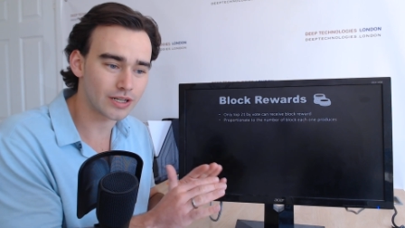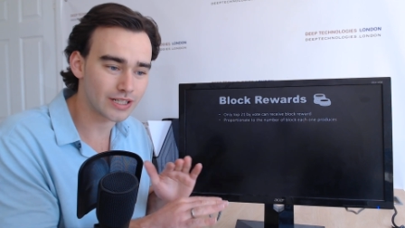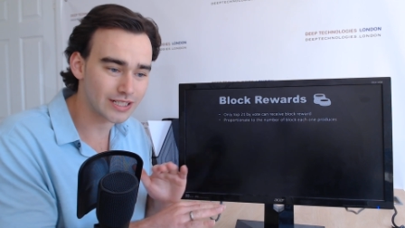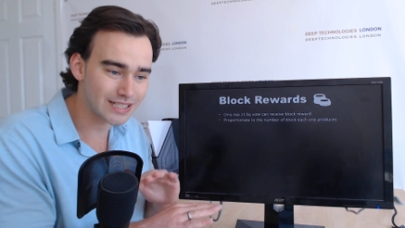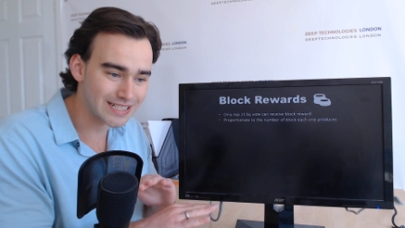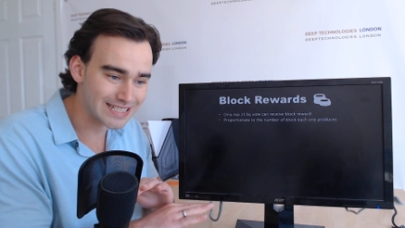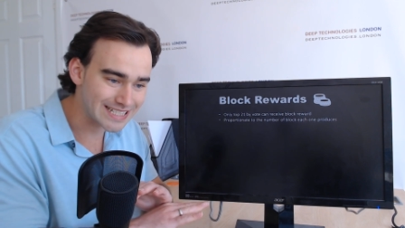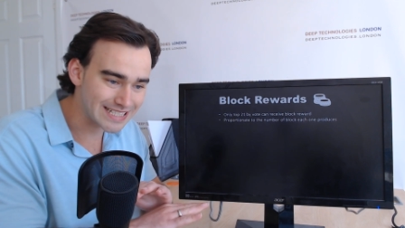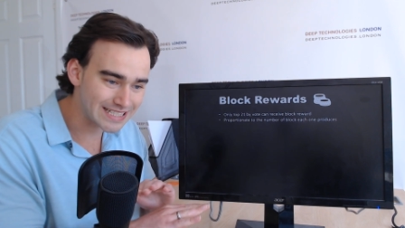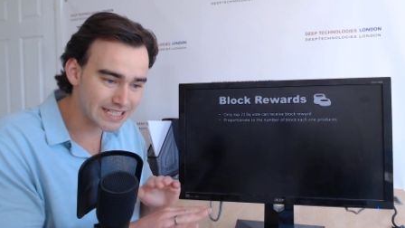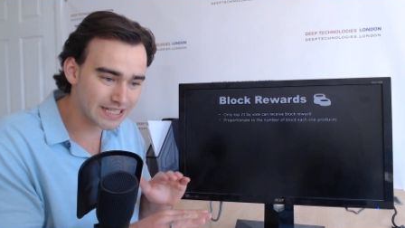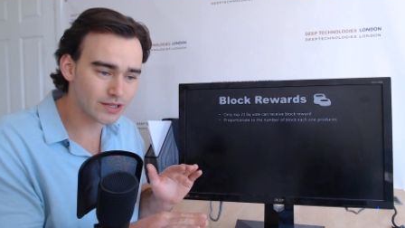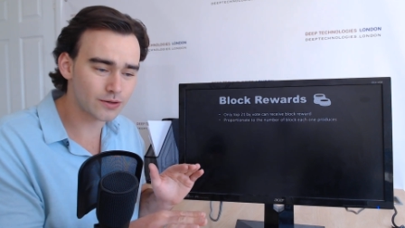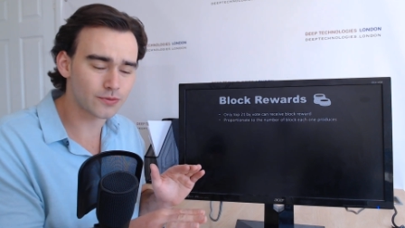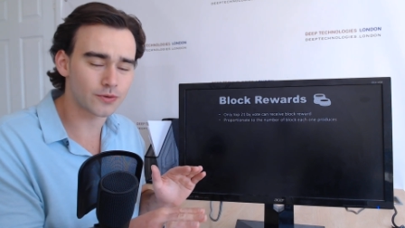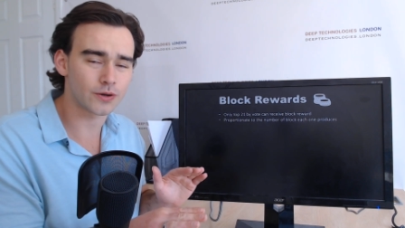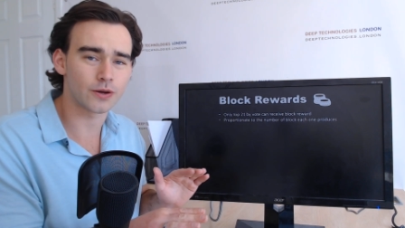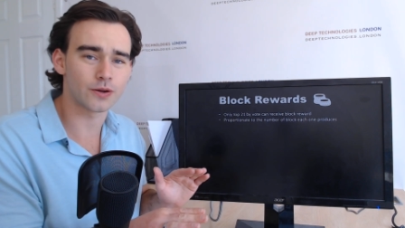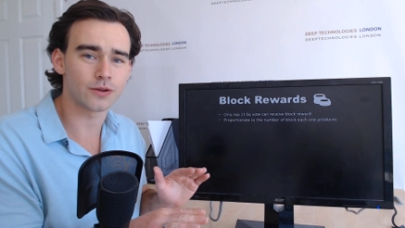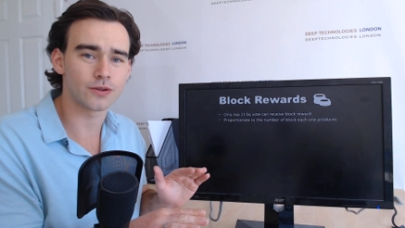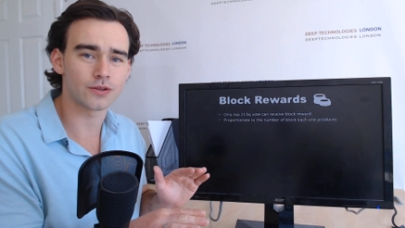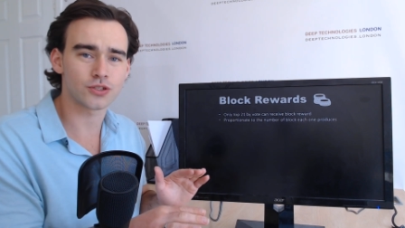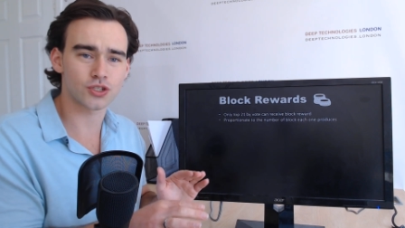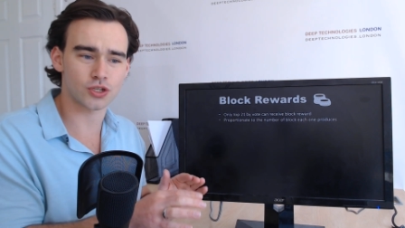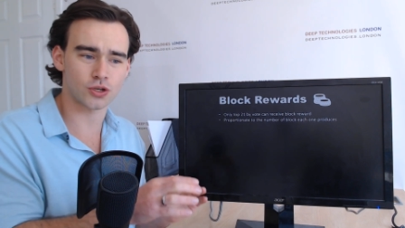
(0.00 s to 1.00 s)
0.
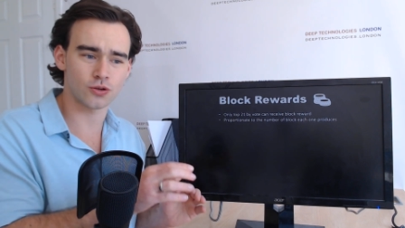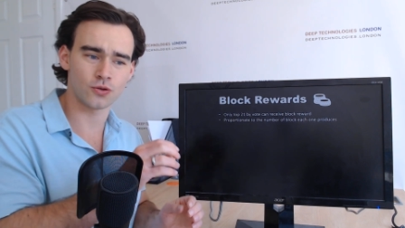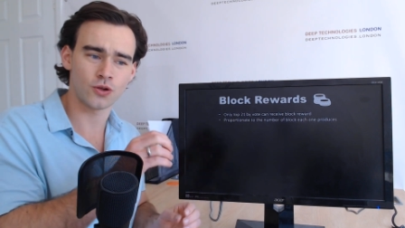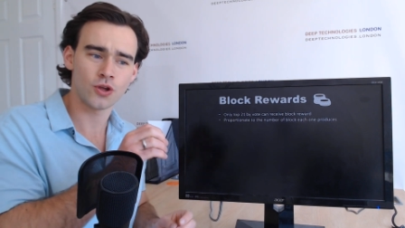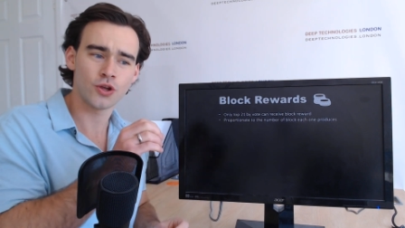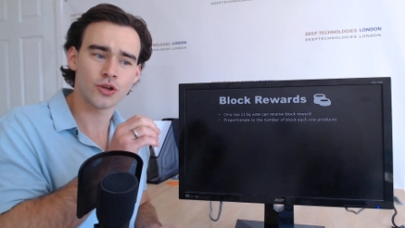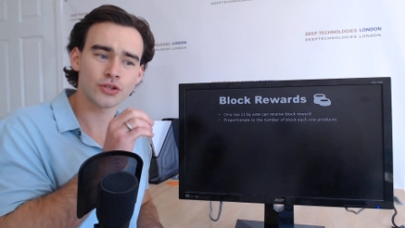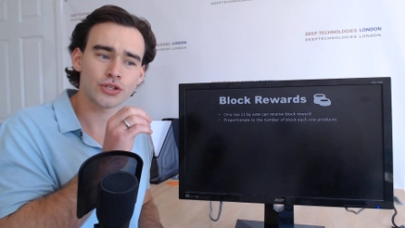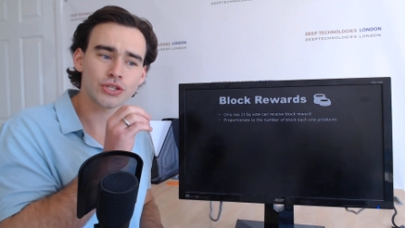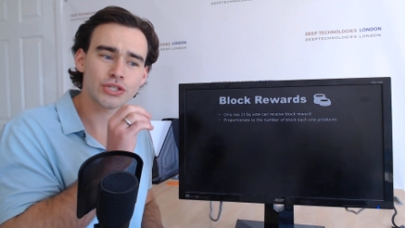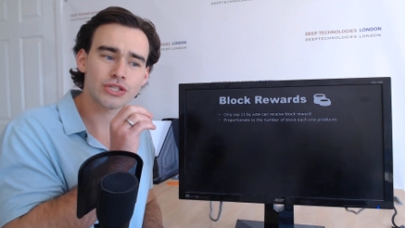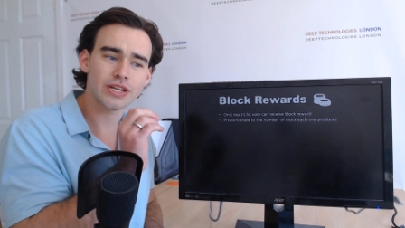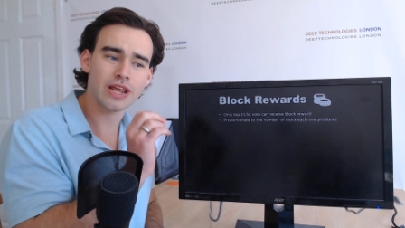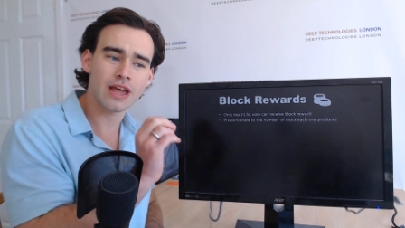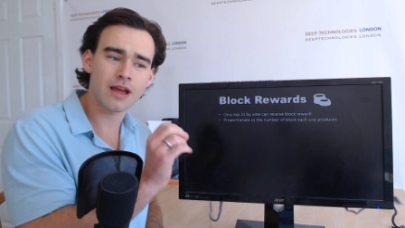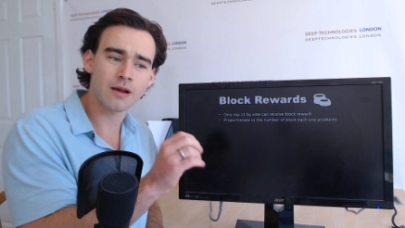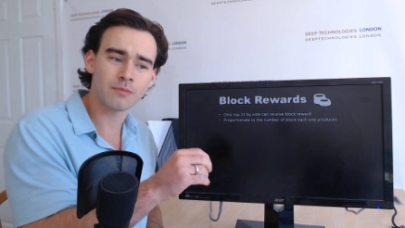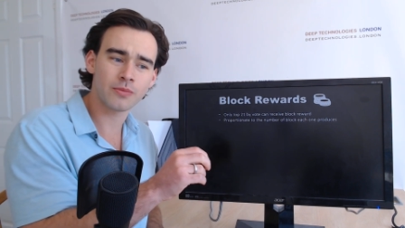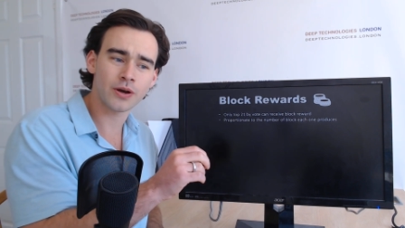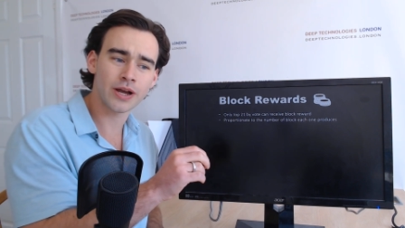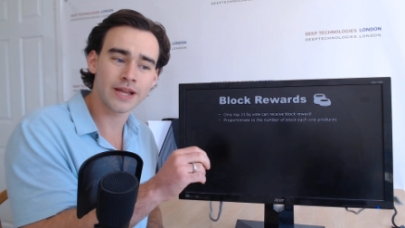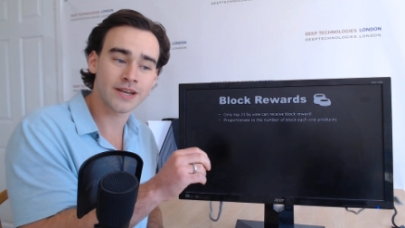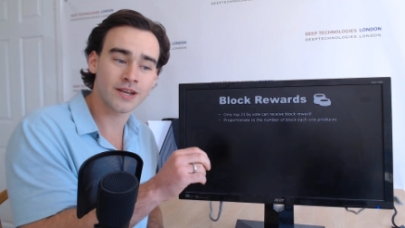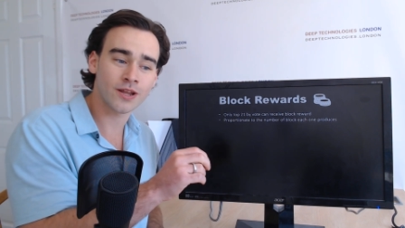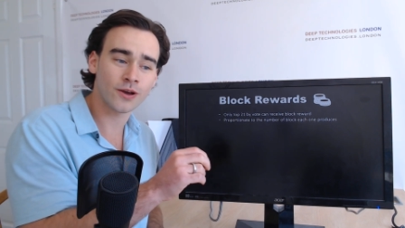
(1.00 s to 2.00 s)
So
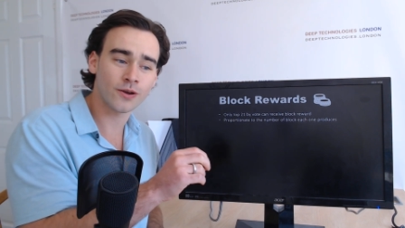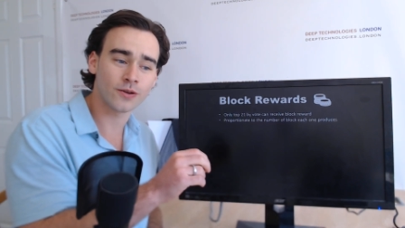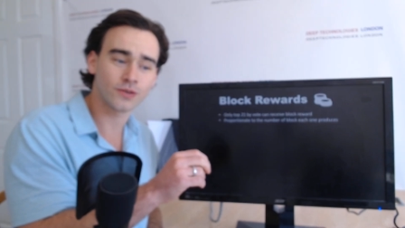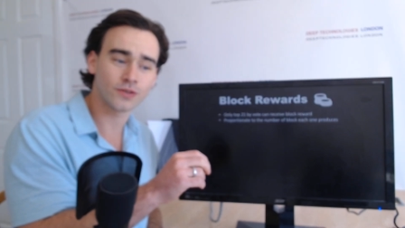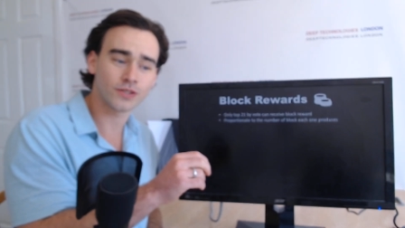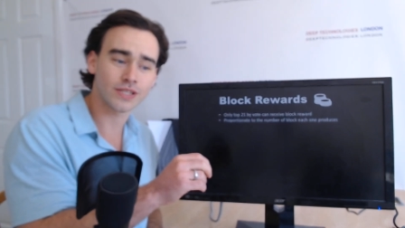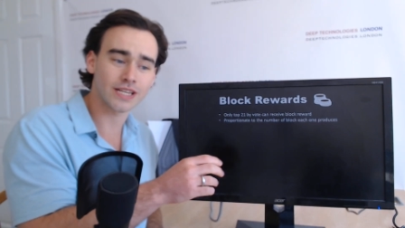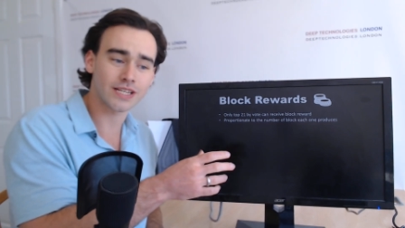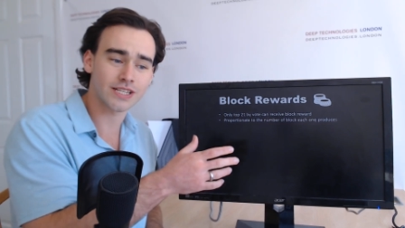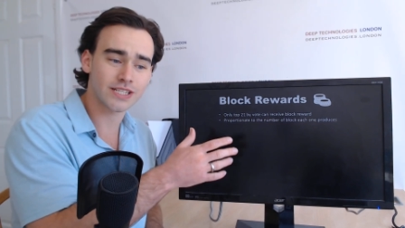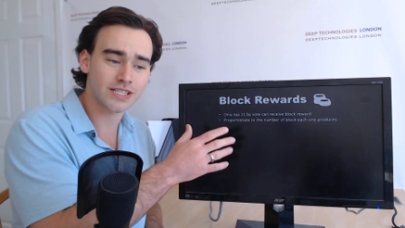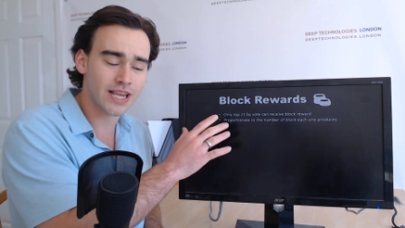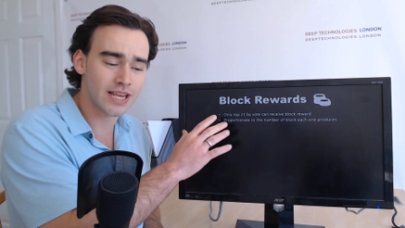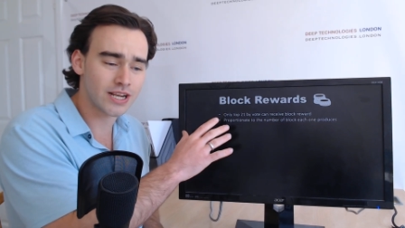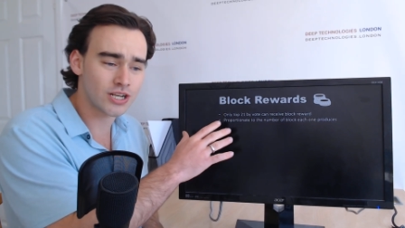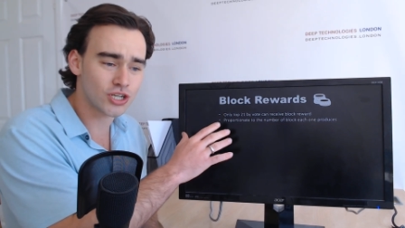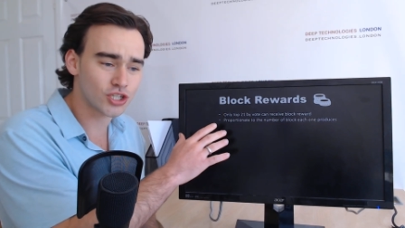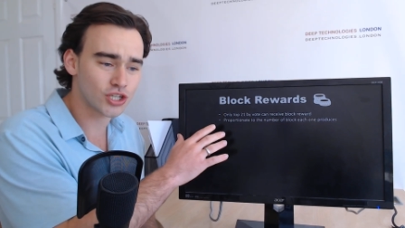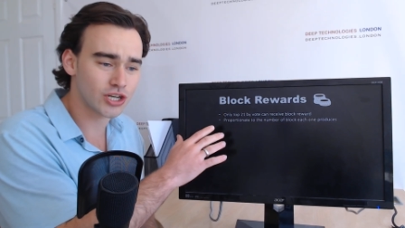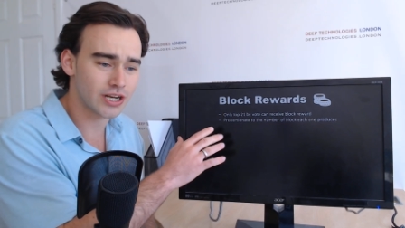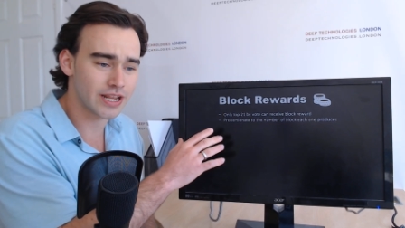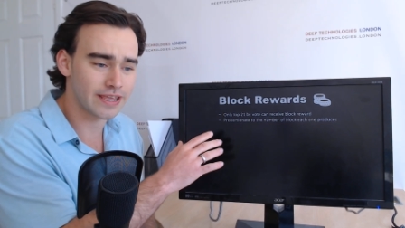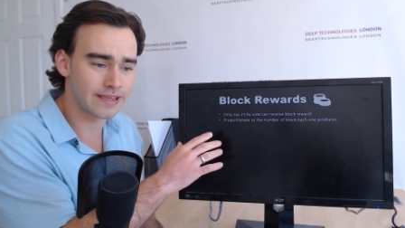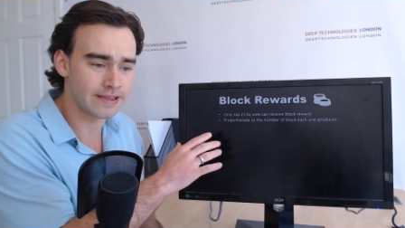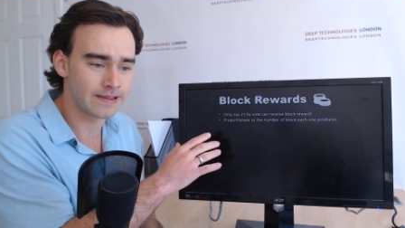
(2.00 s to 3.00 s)
standby nodes
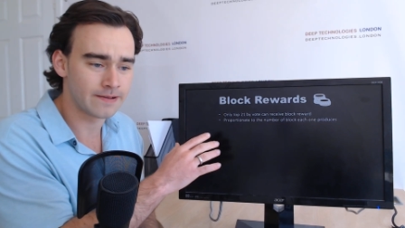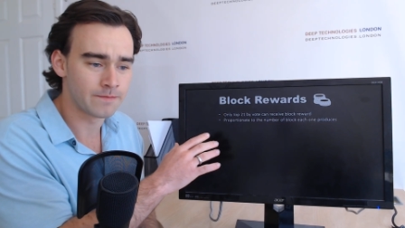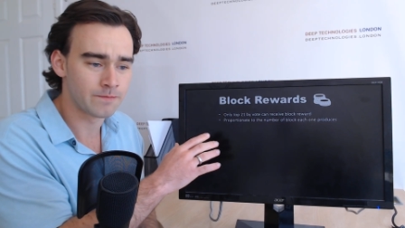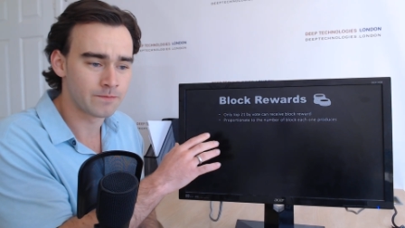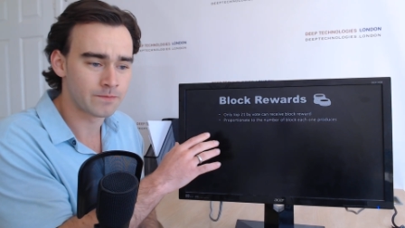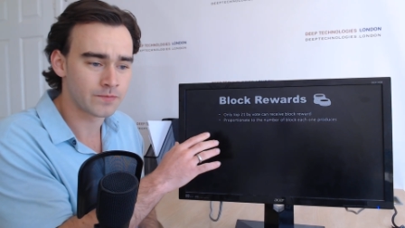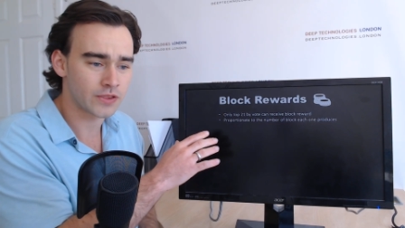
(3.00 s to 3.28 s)
essentially